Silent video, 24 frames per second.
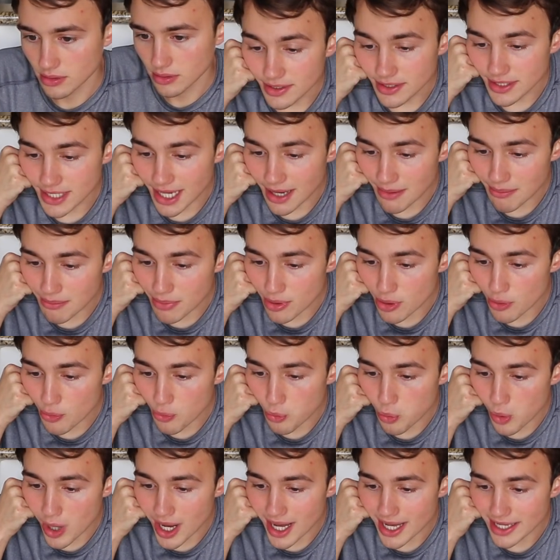Number
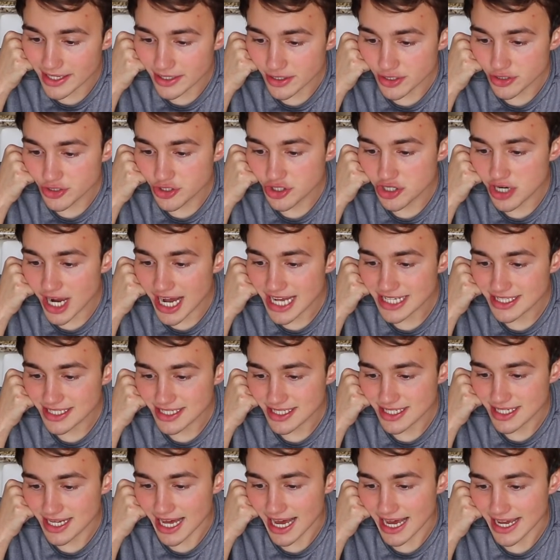one,
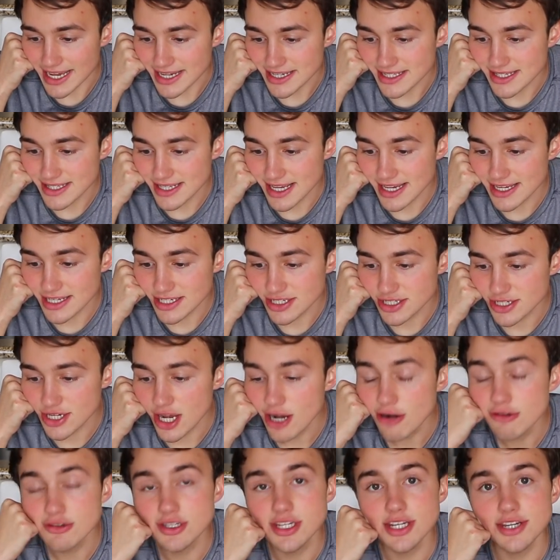dress nice. It
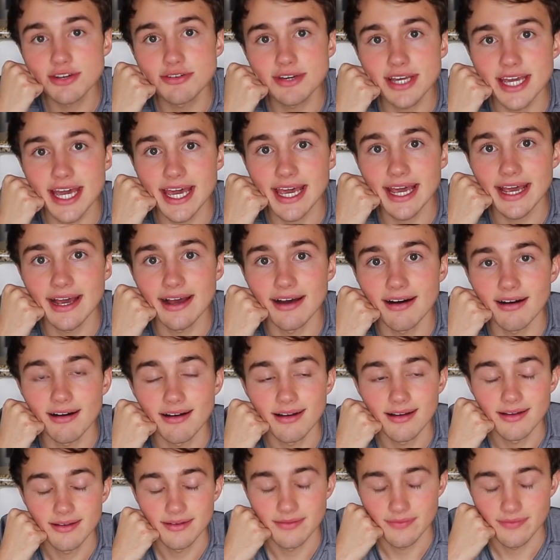shows you care.